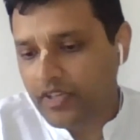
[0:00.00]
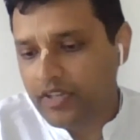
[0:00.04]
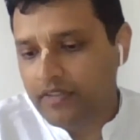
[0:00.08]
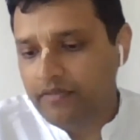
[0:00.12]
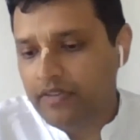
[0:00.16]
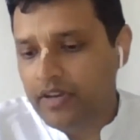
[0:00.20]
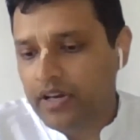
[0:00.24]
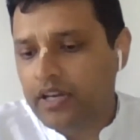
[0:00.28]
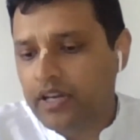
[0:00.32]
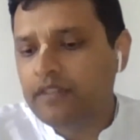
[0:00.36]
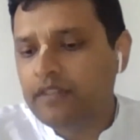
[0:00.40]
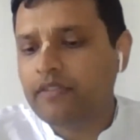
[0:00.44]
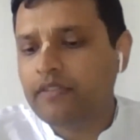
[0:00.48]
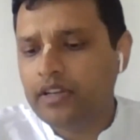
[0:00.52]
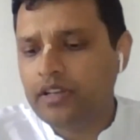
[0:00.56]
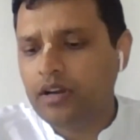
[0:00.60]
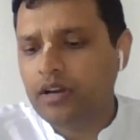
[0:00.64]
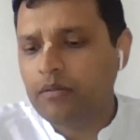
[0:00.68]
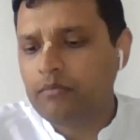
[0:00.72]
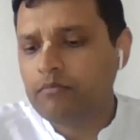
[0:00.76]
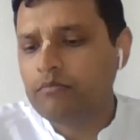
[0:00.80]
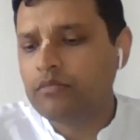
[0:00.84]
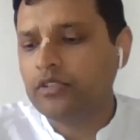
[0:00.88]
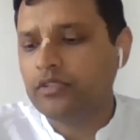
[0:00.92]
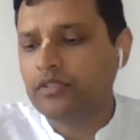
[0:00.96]
in very, very
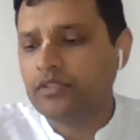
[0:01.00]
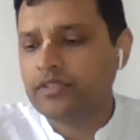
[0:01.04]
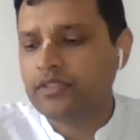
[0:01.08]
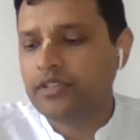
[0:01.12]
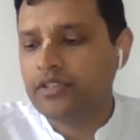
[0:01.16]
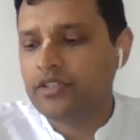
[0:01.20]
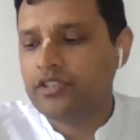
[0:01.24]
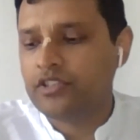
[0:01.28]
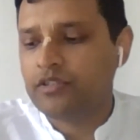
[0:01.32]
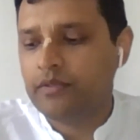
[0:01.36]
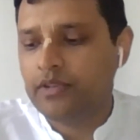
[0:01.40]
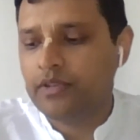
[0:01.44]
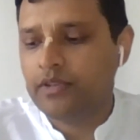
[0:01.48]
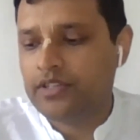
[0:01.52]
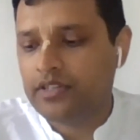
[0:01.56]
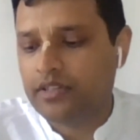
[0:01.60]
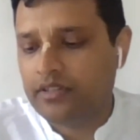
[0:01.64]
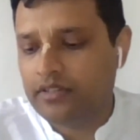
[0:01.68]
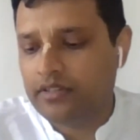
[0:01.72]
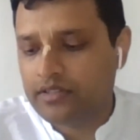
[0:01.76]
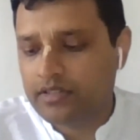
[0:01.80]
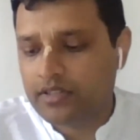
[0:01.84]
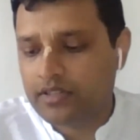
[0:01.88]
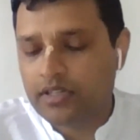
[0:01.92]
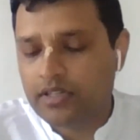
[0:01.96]
humble
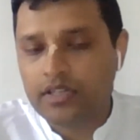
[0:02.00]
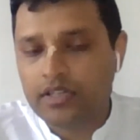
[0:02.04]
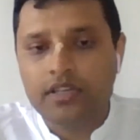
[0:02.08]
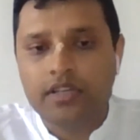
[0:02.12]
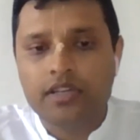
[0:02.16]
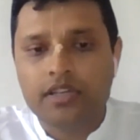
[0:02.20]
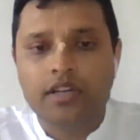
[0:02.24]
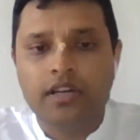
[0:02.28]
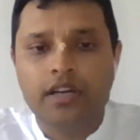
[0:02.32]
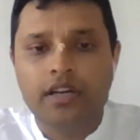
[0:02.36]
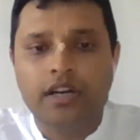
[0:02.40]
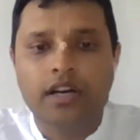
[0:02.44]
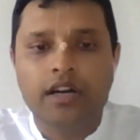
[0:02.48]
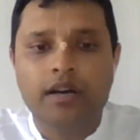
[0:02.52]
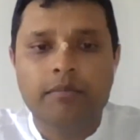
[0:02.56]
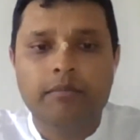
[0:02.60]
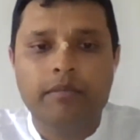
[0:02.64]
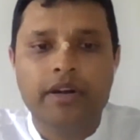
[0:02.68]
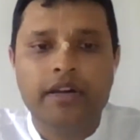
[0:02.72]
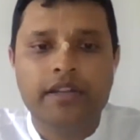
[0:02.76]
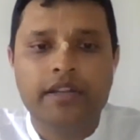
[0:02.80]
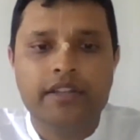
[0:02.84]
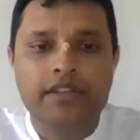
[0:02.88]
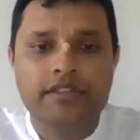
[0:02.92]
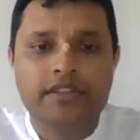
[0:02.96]
situations.
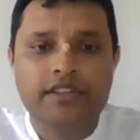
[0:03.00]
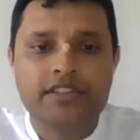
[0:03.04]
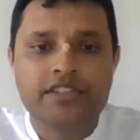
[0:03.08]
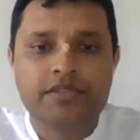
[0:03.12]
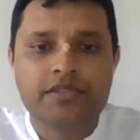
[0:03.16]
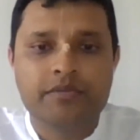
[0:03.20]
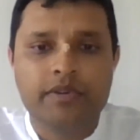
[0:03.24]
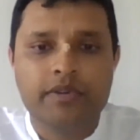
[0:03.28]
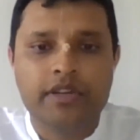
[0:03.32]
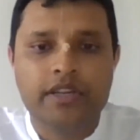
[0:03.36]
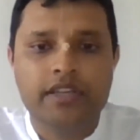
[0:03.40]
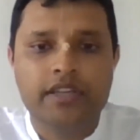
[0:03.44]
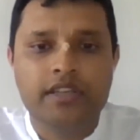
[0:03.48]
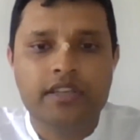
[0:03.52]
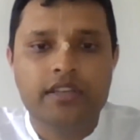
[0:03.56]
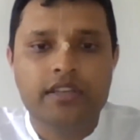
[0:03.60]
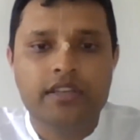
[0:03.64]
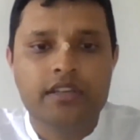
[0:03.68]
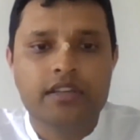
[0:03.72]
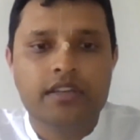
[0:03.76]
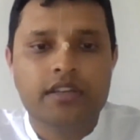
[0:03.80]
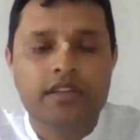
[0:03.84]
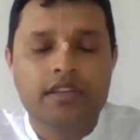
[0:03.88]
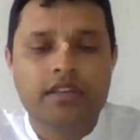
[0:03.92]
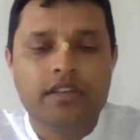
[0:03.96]
And in this way,
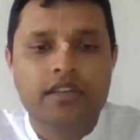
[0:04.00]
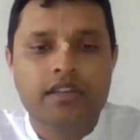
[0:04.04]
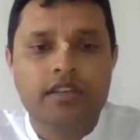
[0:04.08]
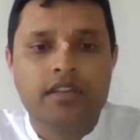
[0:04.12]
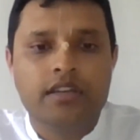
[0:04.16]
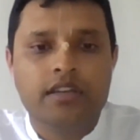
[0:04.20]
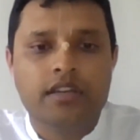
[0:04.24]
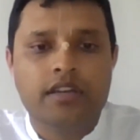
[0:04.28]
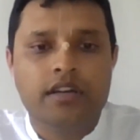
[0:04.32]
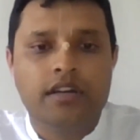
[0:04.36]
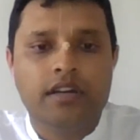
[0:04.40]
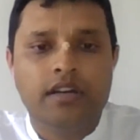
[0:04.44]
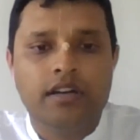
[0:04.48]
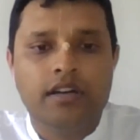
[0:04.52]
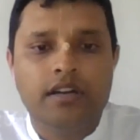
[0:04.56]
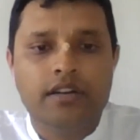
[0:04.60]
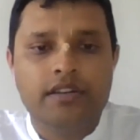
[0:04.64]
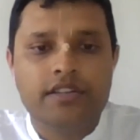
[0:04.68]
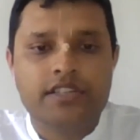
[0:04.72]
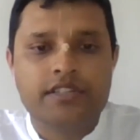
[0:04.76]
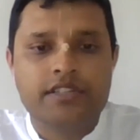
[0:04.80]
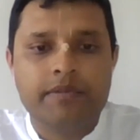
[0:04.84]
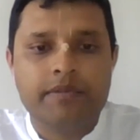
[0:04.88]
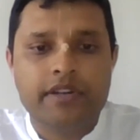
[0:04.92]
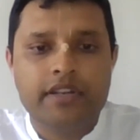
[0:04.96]

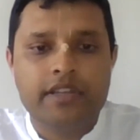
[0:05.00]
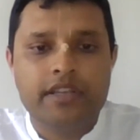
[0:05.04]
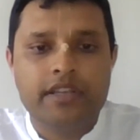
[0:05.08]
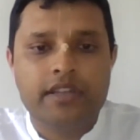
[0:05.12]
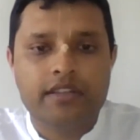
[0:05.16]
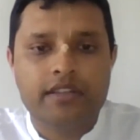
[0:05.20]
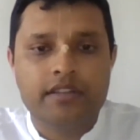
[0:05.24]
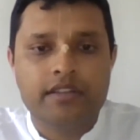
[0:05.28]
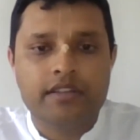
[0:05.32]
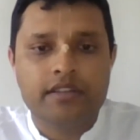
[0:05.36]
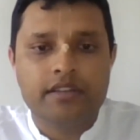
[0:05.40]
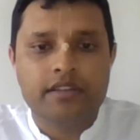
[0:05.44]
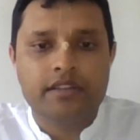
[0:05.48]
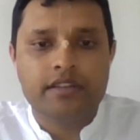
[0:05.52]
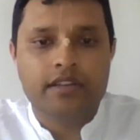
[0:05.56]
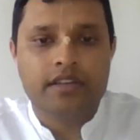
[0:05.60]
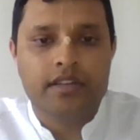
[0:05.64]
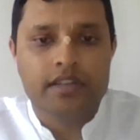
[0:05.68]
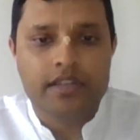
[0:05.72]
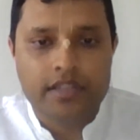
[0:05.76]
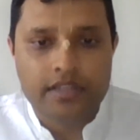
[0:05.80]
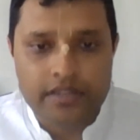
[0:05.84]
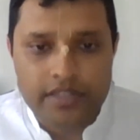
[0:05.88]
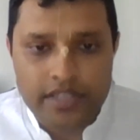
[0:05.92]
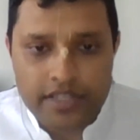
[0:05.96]
spreading
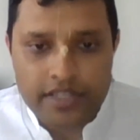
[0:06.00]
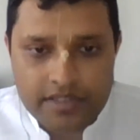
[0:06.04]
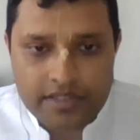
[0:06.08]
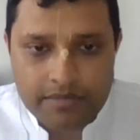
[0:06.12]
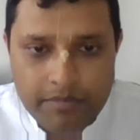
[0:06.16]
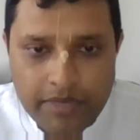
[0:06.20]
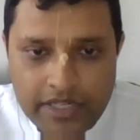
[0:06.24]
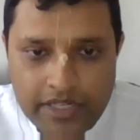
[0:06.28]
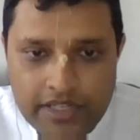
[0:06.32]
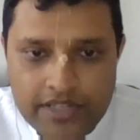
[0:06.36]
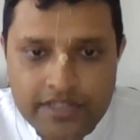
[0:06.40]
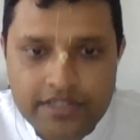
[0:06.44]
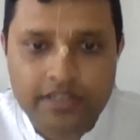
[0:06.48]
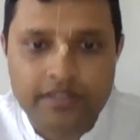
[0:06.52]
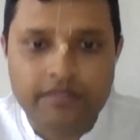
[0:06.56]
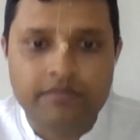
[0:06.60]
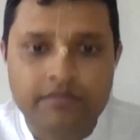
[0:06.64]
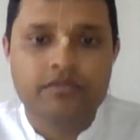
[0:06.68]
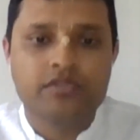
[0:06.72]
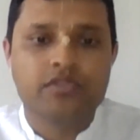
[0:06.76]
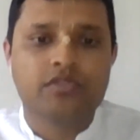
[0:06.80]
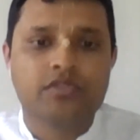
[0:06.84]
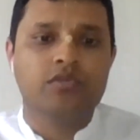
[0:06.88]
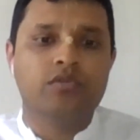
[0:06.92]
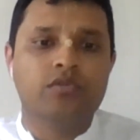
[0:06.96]
this
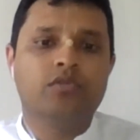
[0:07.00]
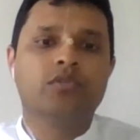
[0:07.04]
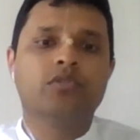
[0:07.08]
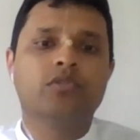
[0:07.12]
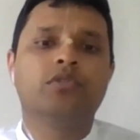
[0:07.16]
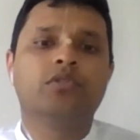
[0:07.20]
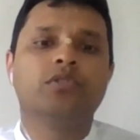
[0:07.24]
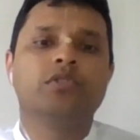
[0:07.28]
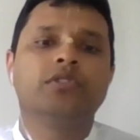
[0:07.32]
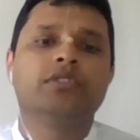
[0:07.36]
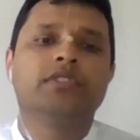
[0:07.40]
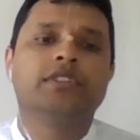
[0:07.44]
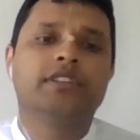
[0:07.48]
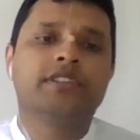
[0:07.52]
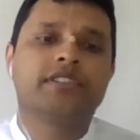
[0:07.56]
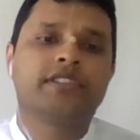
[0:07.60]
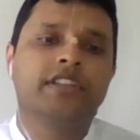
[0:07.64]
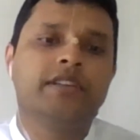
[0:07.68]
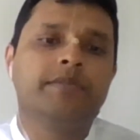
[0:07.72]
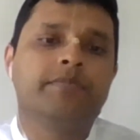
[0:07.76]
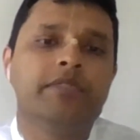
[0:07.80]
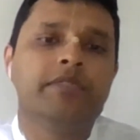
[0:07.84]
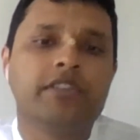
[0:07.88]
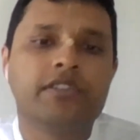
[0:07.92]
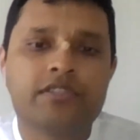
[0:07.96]
medicine to all the
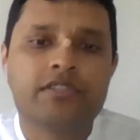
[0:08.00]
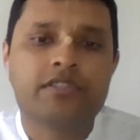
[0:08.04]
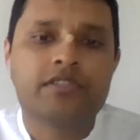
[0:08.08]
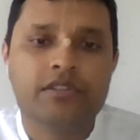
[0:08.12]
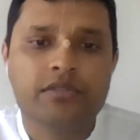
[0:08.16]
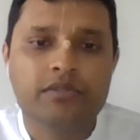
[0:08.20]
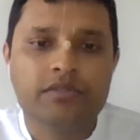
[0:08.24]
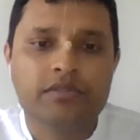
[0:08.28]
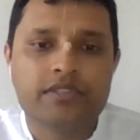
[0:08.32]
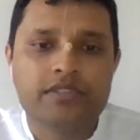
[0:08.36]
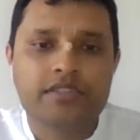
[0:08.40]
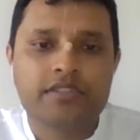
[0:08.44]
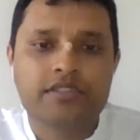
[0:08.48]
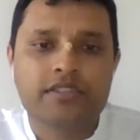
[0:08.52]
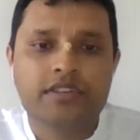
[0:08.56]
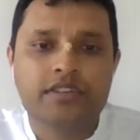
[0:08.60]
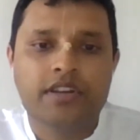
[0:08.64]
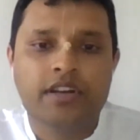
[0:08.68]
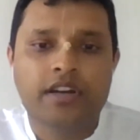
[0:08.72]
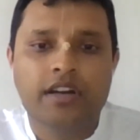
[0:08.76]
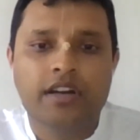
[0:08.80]
sleeping souls,